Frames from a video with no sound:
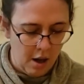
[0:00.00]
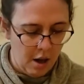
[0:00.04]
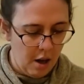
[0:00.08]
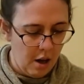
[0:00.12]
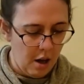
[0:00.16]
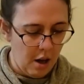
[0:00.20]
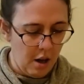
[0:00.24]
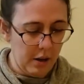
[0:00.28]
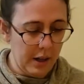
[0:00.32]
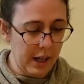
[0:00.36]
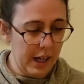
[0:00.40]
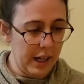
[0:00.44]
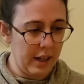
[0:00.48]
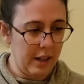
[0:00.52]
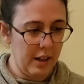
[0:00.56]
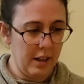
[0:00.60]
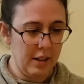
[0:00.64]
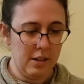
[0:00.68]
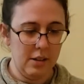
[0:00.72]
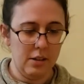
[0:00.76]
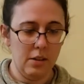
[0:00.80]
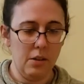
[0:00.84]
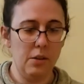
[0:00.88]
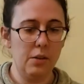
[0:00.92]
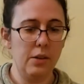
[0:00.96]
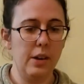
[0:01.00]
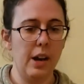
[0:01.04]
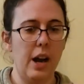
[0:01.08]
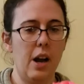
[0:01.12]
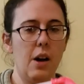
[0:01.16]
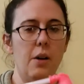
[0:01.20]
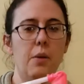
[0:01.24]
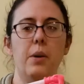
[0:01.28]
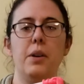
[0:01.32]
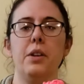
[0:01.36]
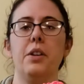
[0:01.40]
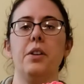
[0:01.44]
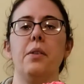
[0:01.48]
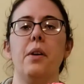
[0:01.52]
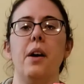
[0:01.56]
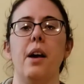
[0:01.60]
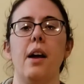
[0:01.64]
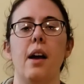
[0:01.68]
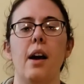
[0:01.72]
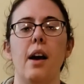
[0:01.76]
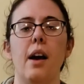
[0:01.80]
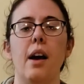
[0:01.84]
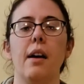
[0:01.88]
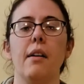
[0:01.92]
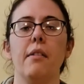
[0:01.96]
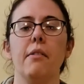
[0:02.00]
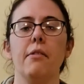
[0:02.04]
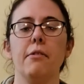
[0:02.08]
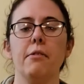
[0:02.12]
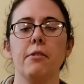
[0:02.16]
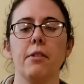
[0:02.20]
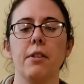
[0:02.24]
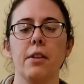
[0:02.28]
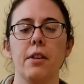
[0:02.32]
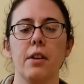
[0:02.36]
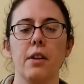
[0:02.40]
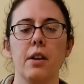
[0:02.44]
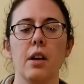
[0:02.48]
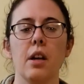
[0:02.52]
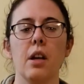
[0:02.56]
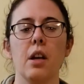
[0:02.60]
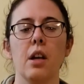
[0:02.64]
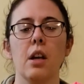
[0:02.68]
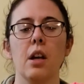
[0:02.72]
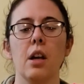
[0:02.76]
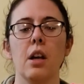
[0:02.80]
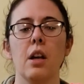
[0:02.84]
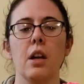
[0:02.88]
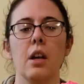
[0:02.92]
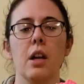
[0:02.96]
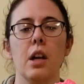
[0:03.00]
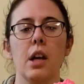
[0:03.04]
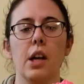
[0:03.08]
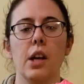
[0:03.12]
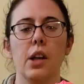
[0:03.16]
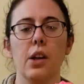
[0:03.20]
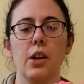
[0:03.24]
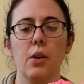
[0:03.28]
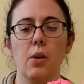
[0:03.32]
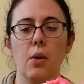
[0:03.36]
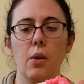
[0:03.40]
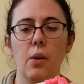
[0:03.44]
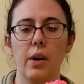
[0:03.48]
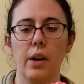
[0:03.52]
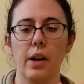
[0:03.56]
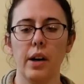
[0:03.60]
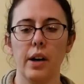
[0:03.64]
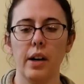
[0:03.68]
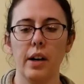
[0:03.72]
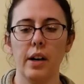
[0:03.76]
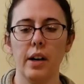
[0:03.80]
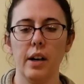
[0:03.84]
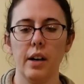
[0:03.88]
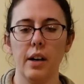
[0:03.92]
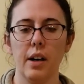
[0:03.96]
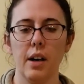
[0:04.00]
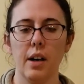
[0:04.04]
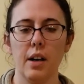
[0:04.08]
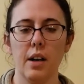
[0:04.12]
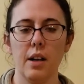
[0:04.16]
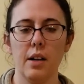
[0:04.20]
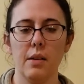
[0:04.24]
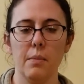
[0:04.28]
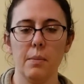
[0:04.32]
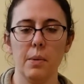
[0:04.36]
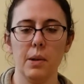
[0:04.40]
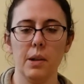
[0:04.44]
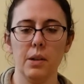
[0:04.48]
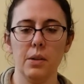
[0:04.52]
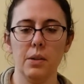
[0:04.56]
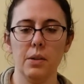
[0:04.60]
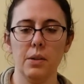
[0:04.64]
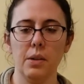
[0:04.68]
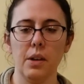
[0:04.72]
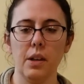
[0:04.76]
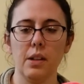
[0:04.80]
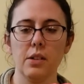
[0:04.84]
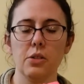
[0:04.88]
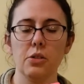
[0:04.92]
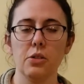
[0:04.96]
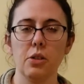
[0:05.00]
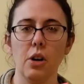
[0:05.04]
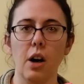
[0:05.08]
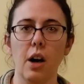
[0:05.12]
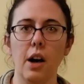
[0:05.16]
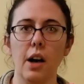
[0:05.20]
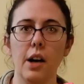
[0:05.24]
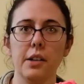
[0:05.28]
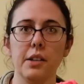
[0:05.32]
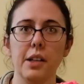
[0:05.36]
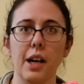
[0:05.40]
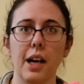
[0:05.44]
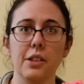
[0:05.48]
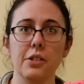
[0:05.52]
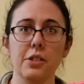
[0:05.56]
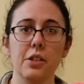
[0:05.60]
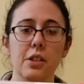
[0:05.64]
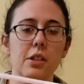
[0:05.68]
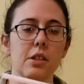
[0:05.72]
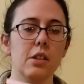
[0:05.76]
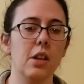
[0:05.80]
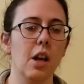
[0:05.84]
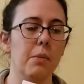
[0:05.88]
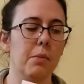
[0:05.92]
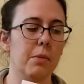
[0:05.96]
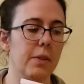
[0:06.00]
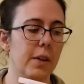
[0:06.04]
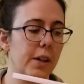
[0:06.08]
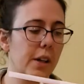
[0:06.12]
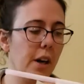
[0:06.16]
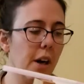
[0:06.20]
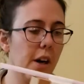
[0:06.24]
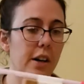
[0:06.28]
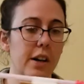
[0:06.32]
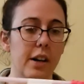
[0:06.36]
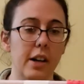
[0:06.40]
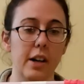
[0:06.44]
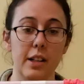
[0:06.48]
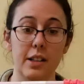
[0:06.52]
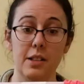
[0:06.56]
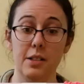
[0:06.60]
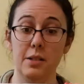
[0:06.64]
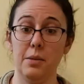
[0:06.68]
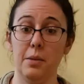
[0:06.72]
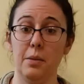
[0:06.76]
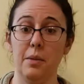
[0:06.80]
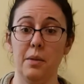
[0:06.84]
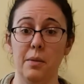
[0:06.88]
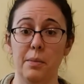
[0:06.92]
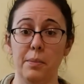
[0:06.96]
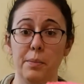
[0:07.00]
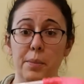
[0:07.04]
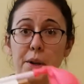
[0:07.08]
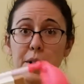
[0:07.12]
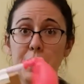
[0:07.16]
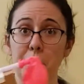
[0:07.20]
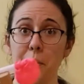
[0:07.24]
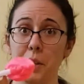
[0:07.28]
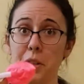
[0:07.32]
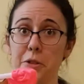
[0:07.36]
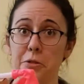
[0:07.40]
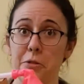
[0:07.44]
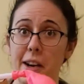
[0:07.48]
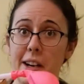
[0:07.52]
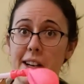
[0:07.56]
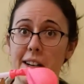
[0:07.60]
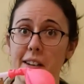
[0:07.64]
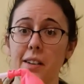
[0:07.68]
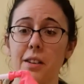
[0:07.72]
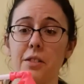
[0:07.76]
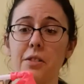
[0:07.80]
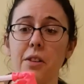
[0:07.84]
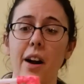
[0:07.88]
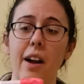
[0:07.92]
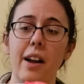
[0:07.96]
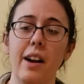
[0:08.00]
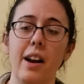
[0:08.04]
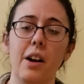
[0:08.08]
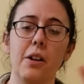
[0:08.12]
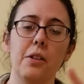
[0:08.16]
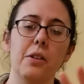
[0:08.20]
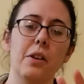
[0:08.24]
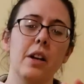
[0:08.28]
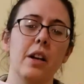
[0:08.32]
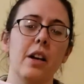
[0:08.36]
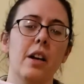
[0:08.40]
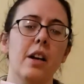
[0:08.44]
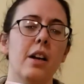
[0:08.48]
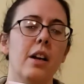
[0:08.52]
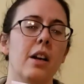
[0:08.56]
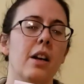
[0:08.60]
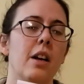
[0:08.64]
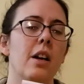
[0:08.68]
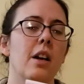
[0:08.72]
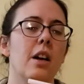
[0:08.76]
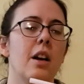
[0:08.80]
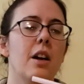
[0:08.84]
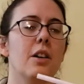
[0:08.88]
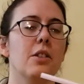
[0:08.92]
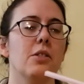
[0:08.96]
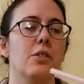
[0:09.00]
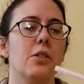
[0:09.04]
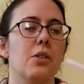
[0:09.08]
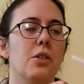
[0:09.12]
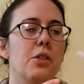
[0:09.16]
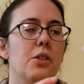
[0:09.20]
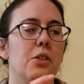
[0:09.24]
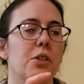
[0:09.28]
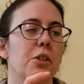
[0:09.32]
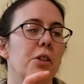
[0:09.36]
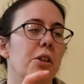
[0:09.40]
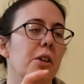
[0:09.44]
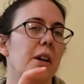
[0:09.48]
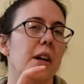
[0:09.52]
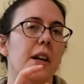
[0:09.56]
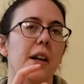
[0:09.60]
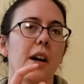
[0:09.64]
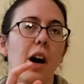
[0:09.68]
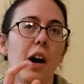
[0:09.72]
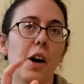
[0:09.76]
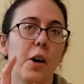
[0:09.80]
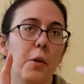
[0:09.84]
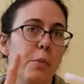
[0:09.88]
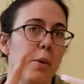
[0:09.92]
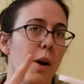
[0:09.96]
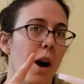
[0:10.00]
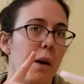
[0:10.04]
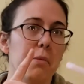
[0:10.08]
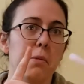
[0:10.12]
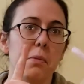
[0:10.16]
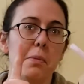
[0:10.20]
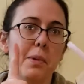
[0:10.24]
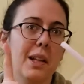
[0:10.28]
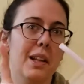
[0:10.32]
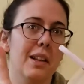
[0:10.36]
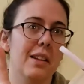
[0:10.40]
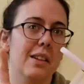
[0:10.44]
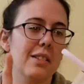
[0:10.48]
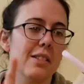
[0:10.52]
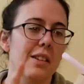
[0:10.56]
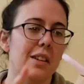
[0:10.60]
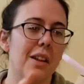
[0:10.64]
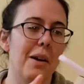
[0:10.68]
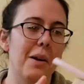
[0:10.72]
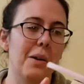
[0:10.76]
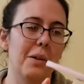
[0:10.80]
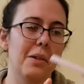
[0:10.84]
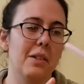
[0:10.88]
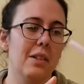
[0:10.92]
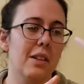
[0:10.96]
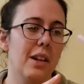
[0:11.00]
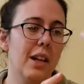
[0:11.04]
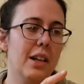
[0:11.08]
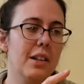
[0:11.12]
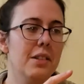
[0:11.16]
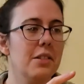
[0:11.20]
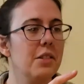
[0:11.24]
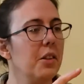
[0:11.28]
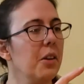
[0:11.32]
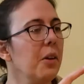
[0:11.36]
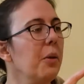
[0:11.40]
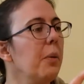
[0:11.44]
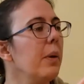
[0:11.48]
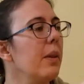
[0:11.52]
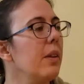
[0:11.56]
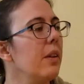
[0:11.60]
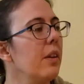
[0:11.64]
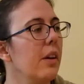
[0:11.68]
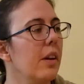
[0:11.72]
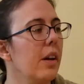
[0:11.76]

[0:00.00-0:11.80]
Okay, so now when you have your balloon and straw attached to the top of your car, it's pretty much ready to try it out. So your car probably looks a lot nicer with your